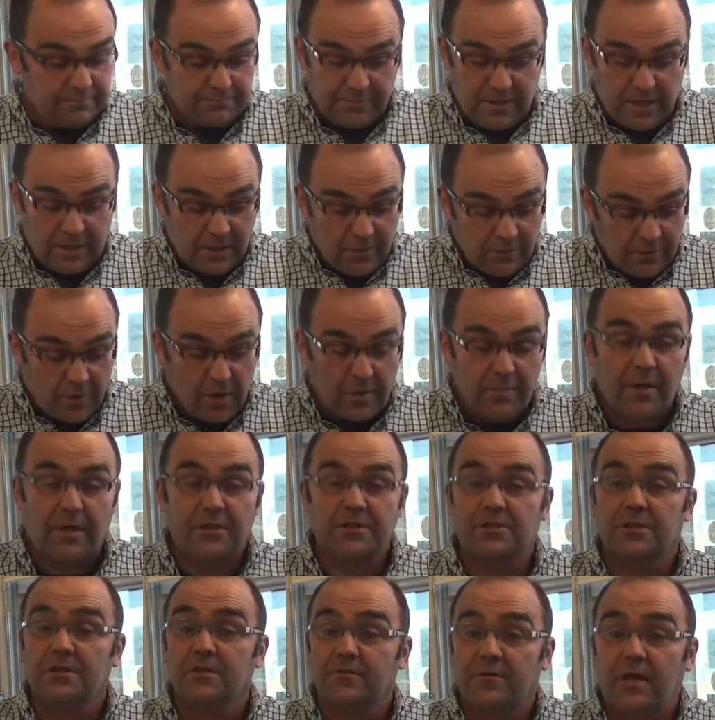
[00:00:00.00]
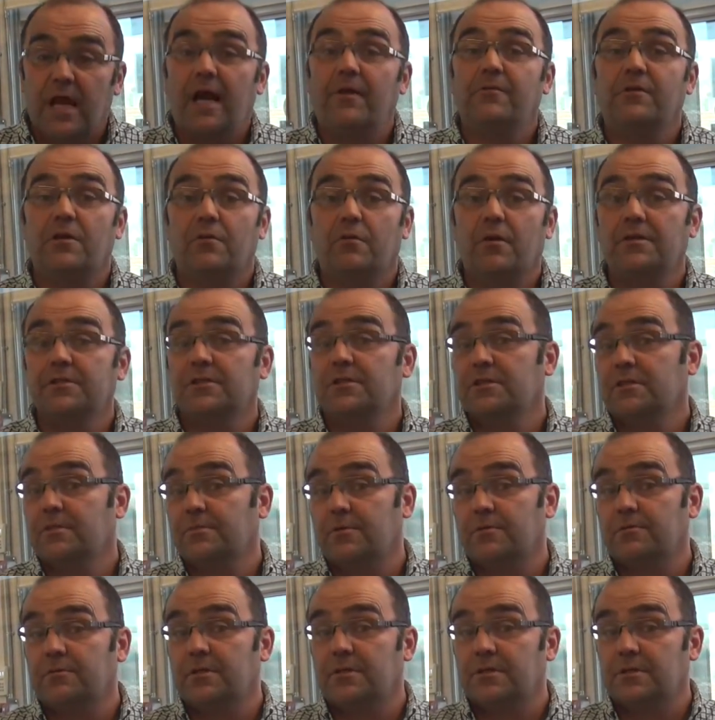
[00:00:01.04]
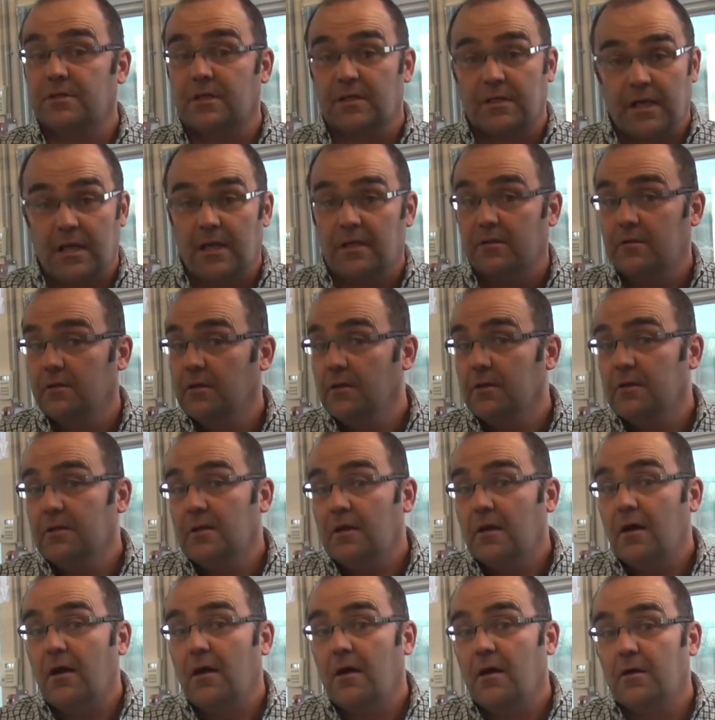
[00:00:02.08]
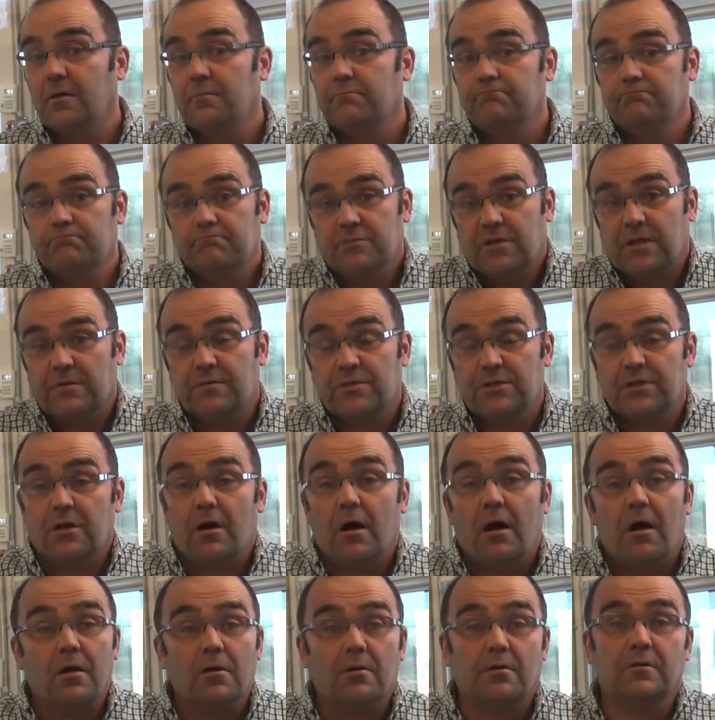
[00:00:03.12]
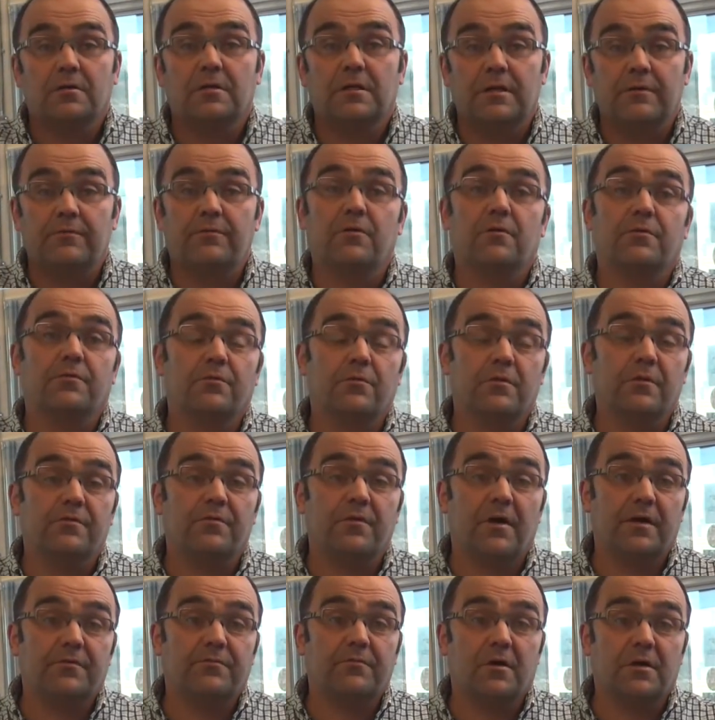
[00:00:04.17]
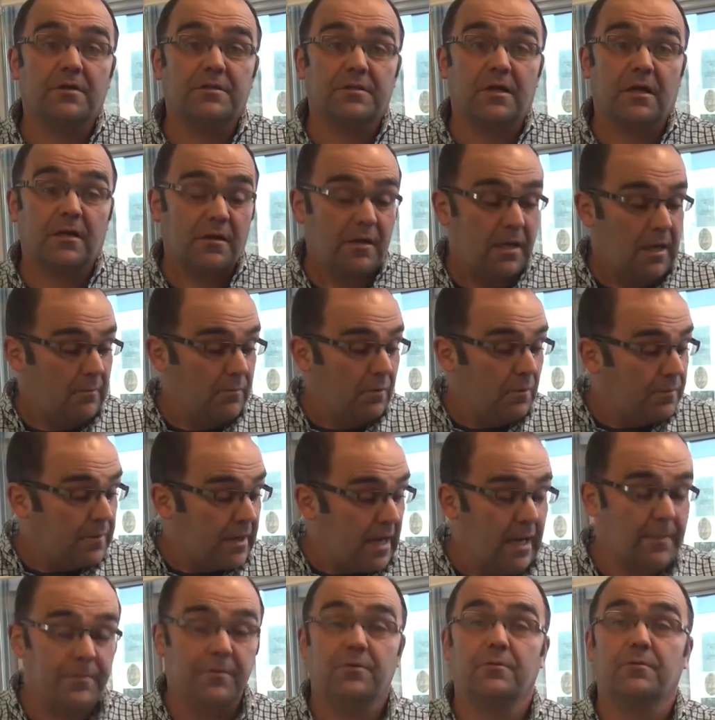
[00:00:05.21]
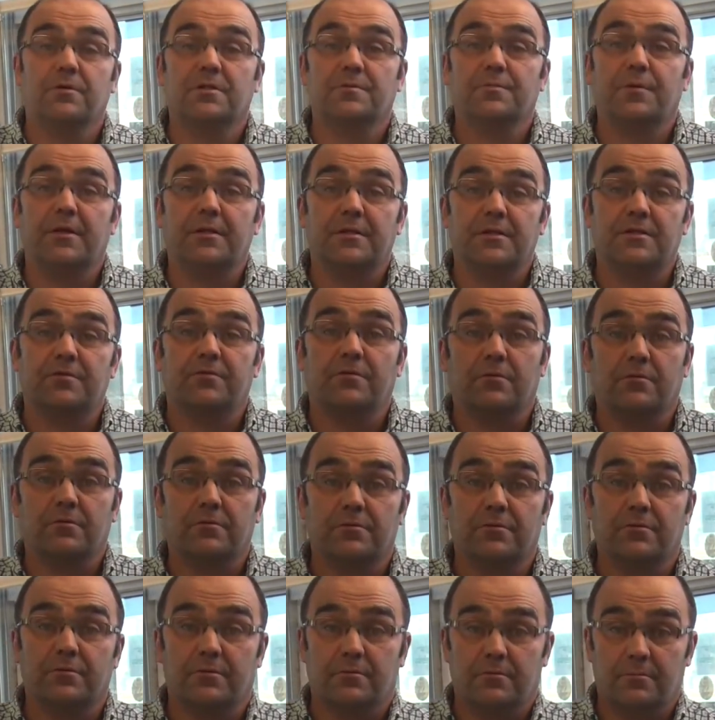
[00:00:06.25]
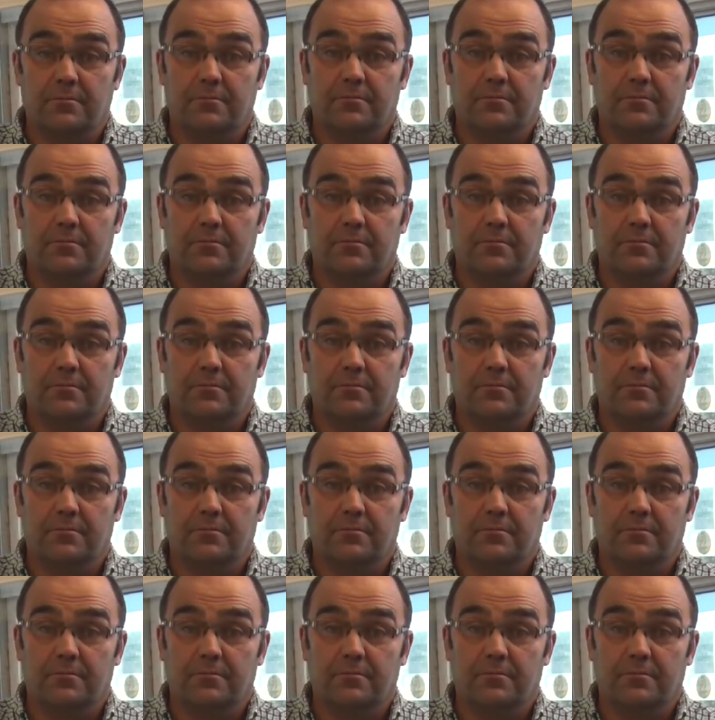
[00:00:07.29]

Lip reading: Thank you very much, and if you have any questions about this, again, give us a call or info@45drives.com. We'll be happy to explain this further to you.